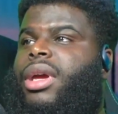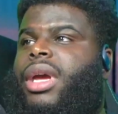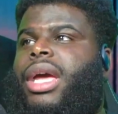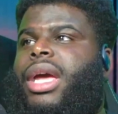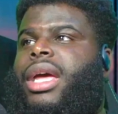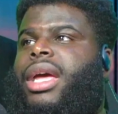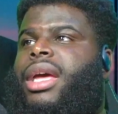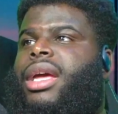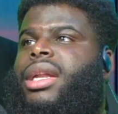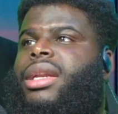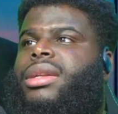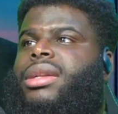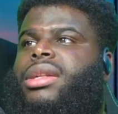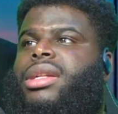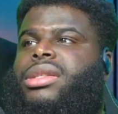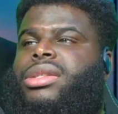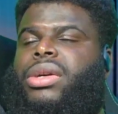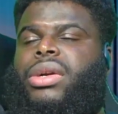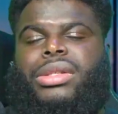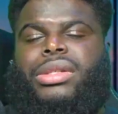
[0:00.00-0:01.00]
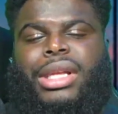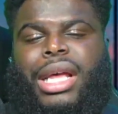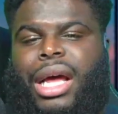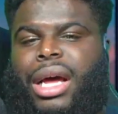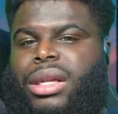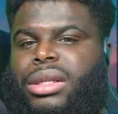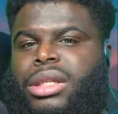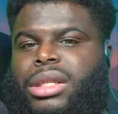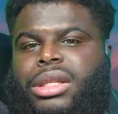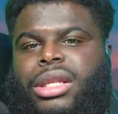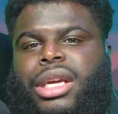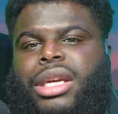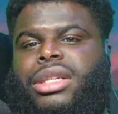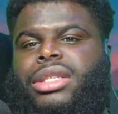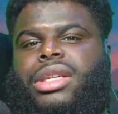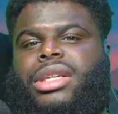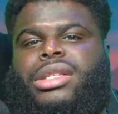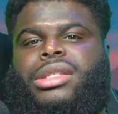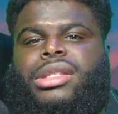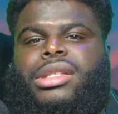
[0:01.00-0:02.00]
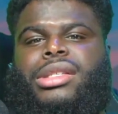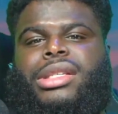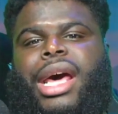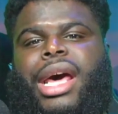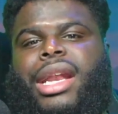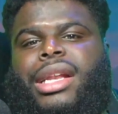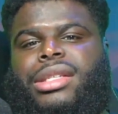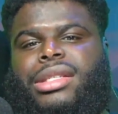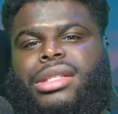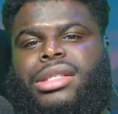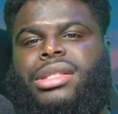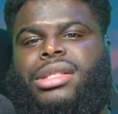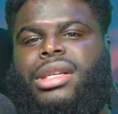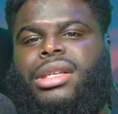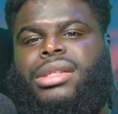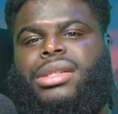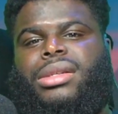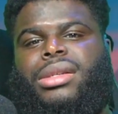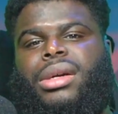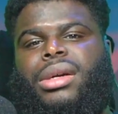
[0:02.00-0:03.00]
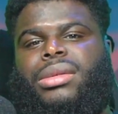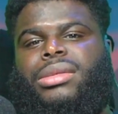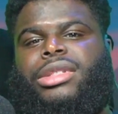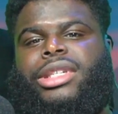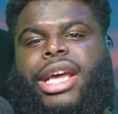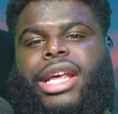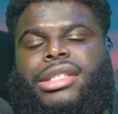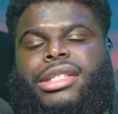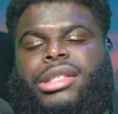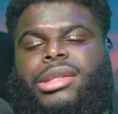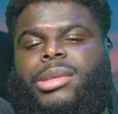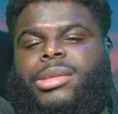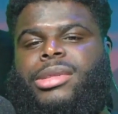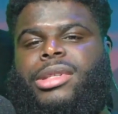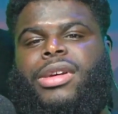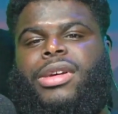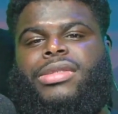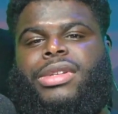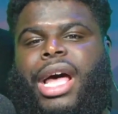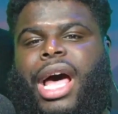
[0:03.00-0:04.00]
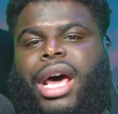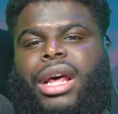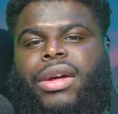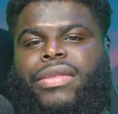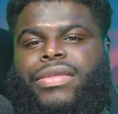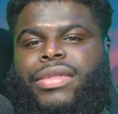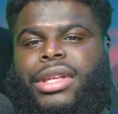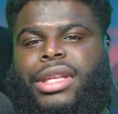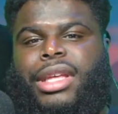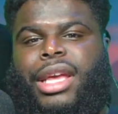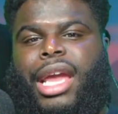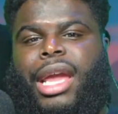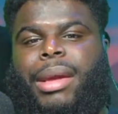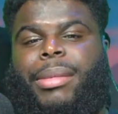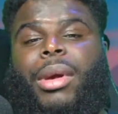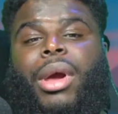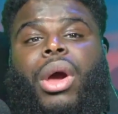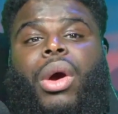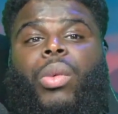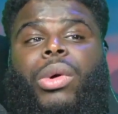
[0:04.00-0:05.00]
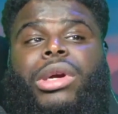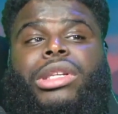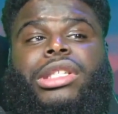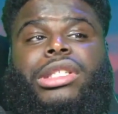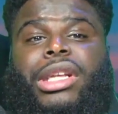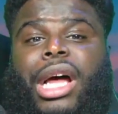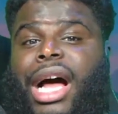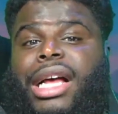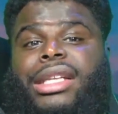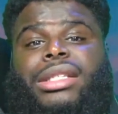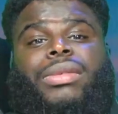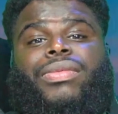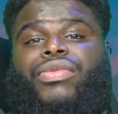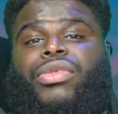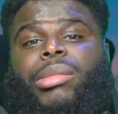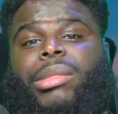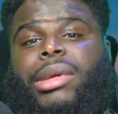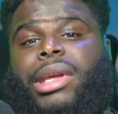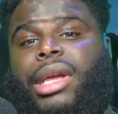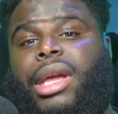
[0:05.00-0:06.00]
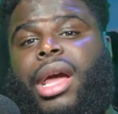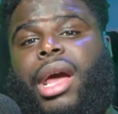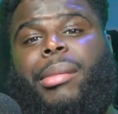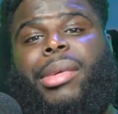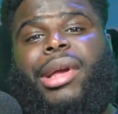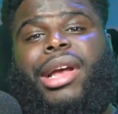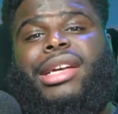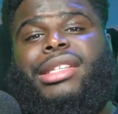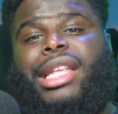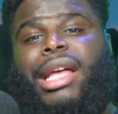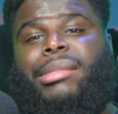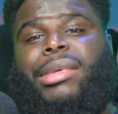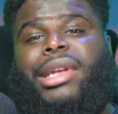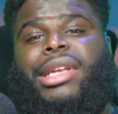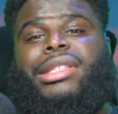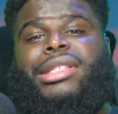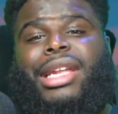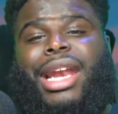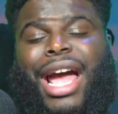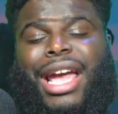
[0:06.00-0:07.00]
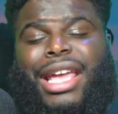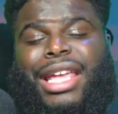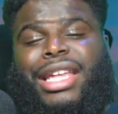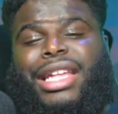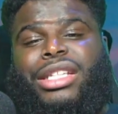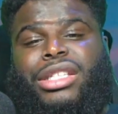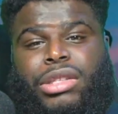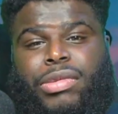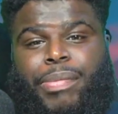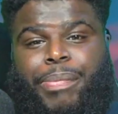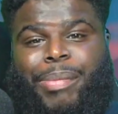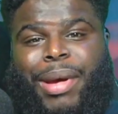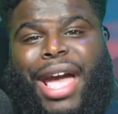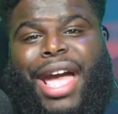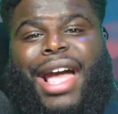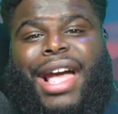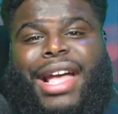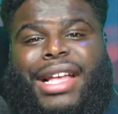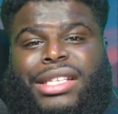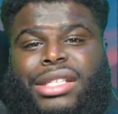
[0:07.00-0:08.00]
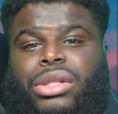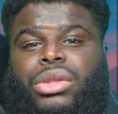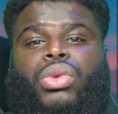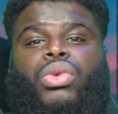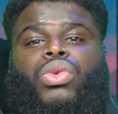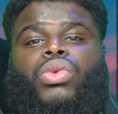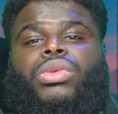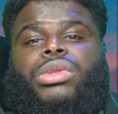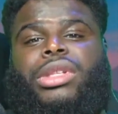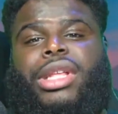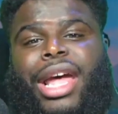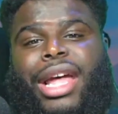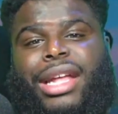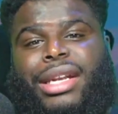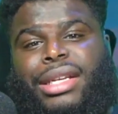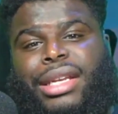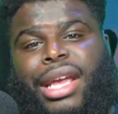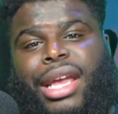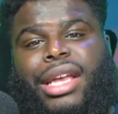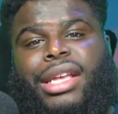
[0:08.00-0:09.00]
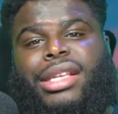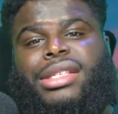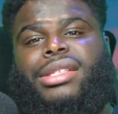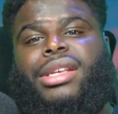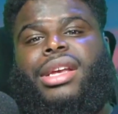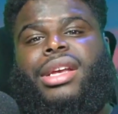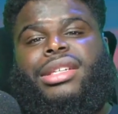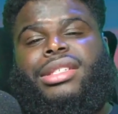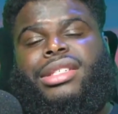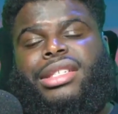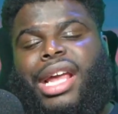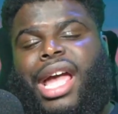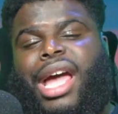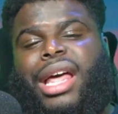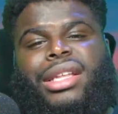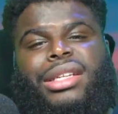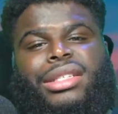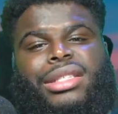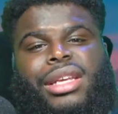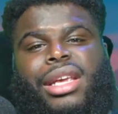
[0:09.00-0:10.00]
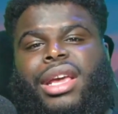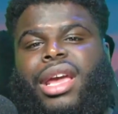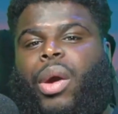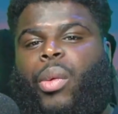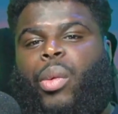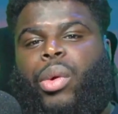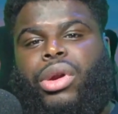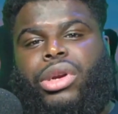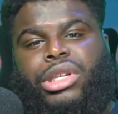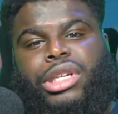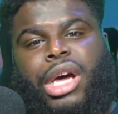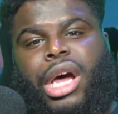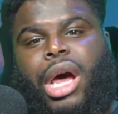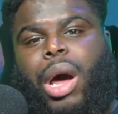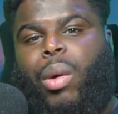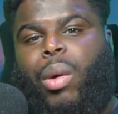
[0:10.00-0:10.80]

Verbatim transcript: And it turns out they just decided to just, you know, jettison themselves out of the game, which is awesome for me because that means that I get to pass through that day's challenge and we're done